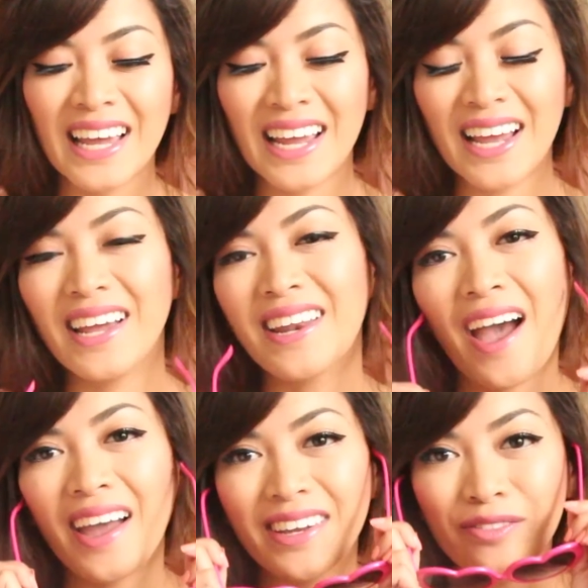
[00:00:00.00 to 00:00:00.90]
and
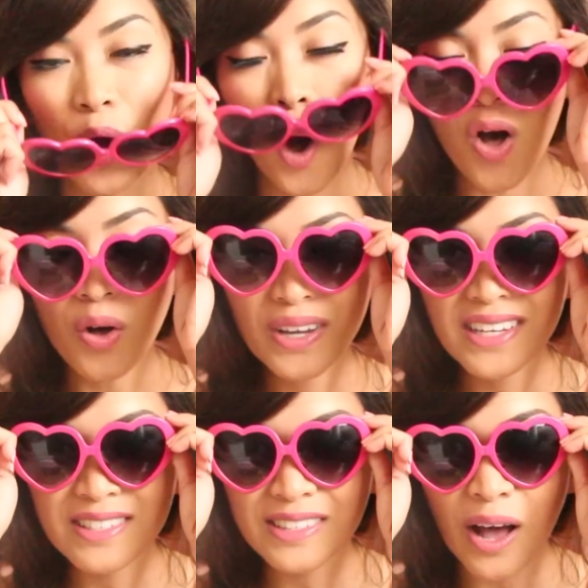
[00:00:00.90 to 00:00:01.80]
I've
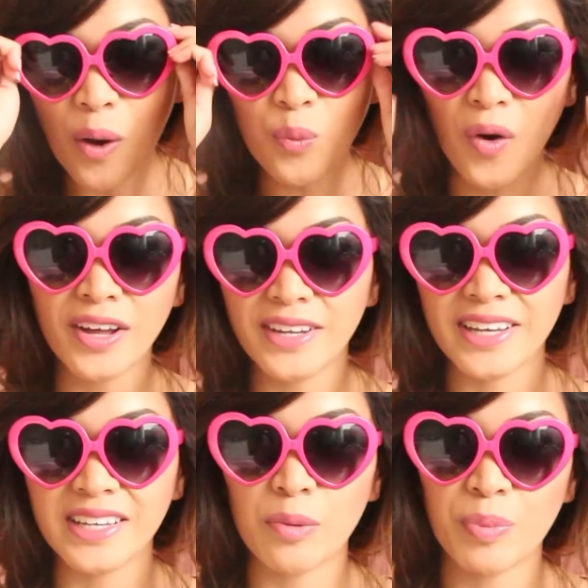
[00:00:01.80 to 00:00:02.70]
always wanted a